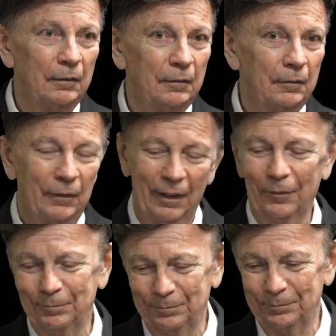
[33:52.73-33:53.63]

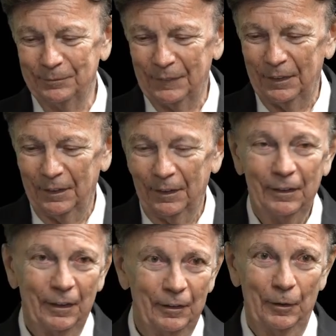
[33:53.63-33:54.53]
well,
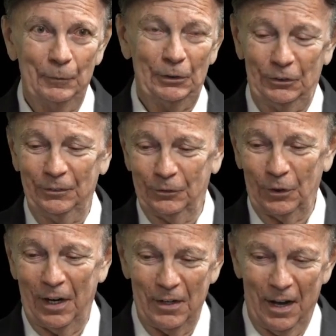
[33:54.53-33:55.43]
let me
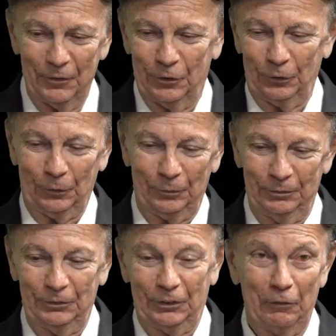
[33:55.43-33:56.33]
try not to
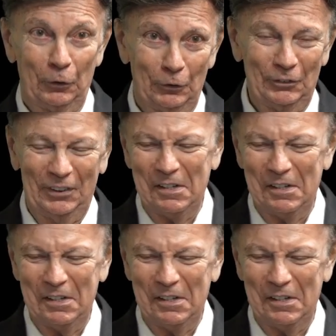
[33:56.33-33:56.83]
divert.